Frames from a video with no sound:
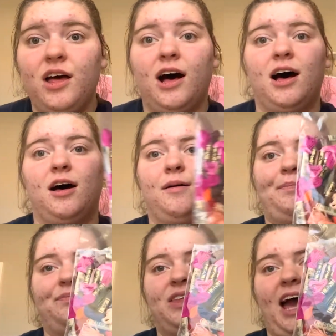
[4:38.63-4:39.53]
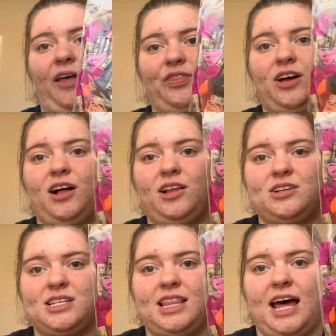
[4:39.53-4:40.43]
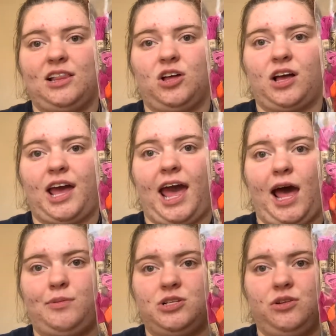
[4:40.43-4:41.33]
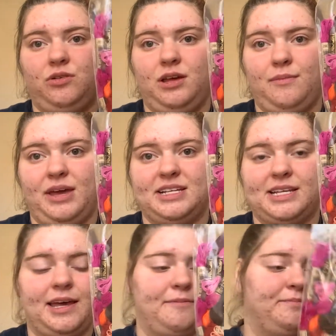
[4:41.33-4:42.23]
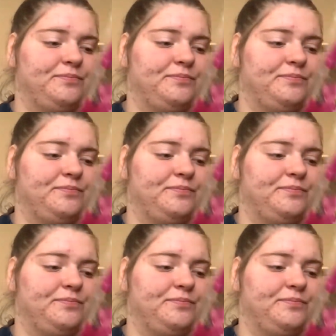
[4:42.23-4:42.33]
Yeah, the colors in that look absolutely amazing.